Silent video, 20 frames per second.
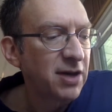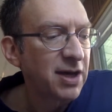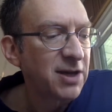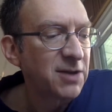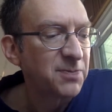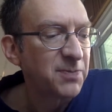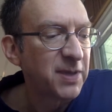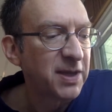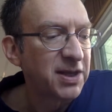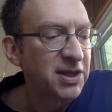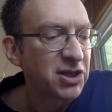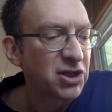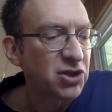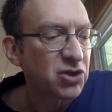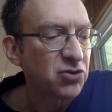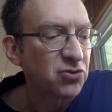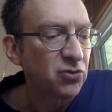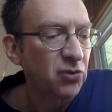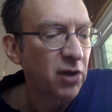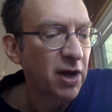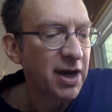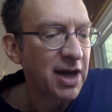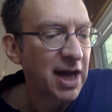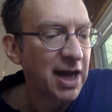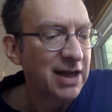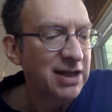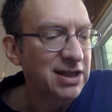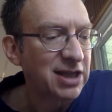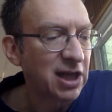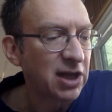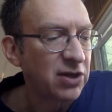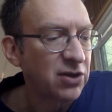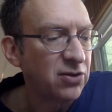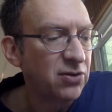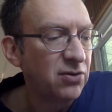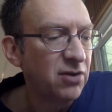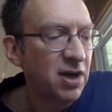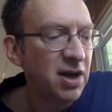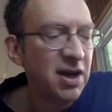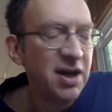has been destroyed, I tell
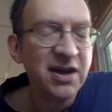you.